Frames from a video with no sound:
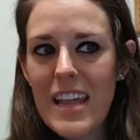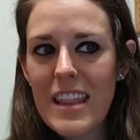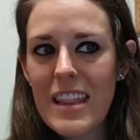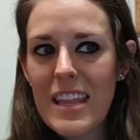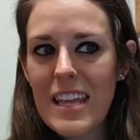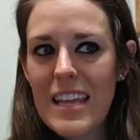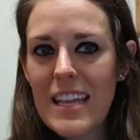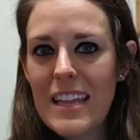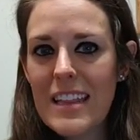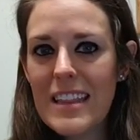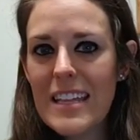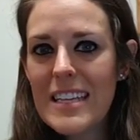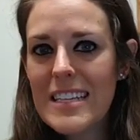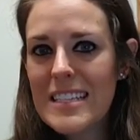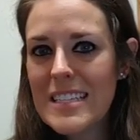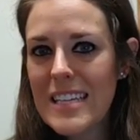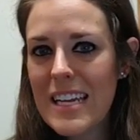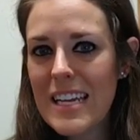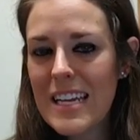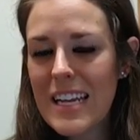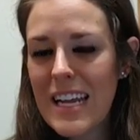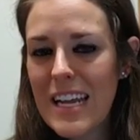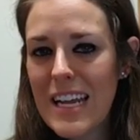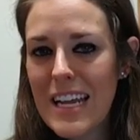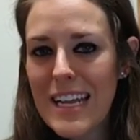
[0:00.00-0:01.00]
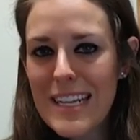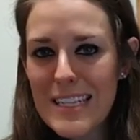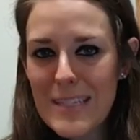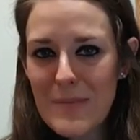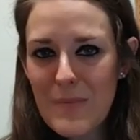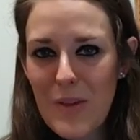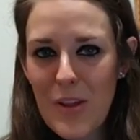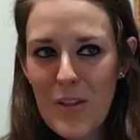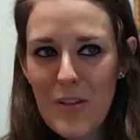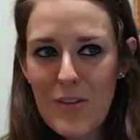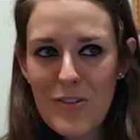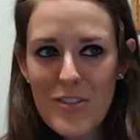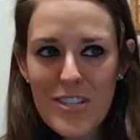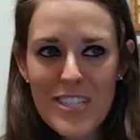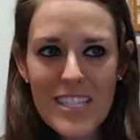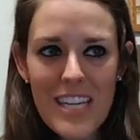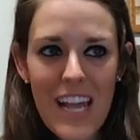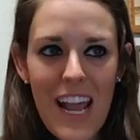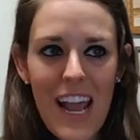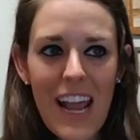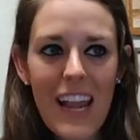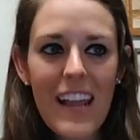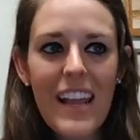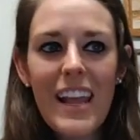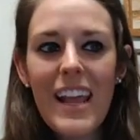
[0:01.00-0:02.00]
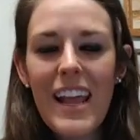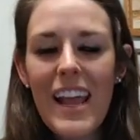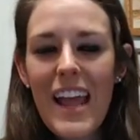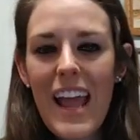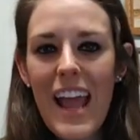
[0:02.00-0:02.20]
And then this Sunday is Mother's Day.